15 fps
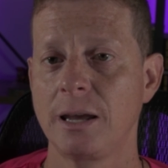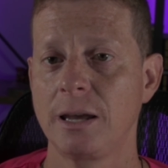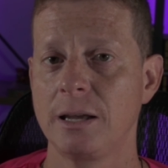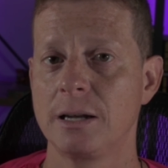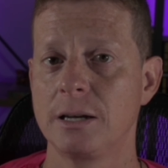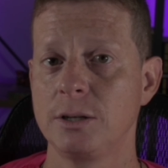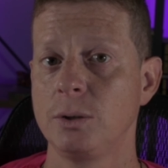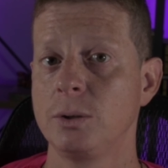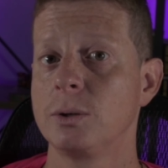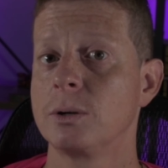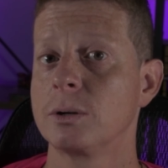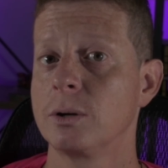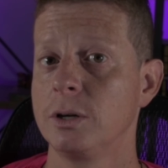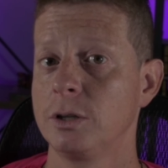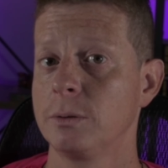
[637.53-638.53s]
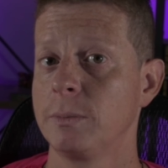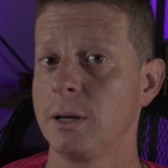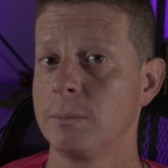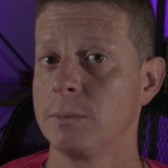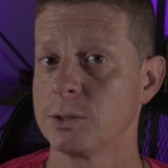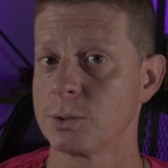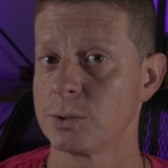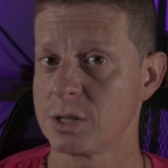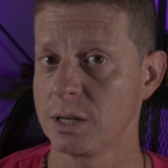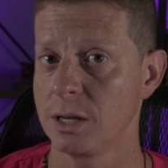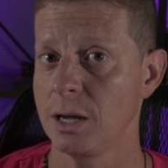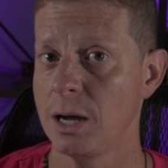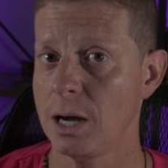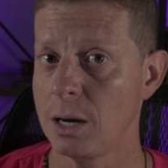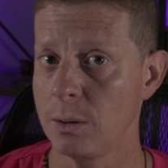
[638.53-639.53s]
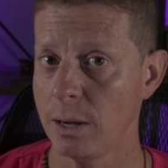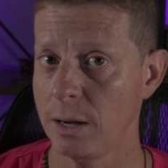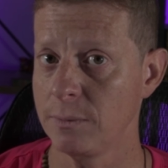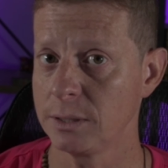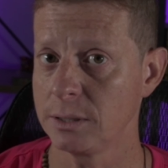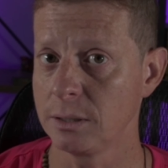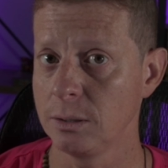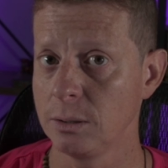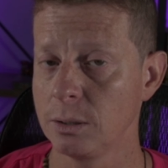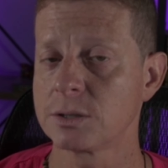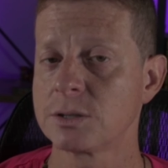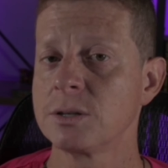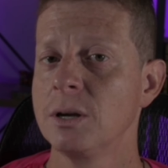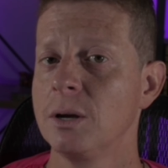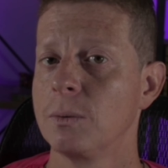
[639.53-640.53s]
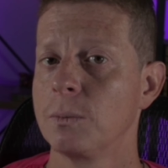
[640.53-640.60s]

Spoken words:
and you're going to be able to see how everything looks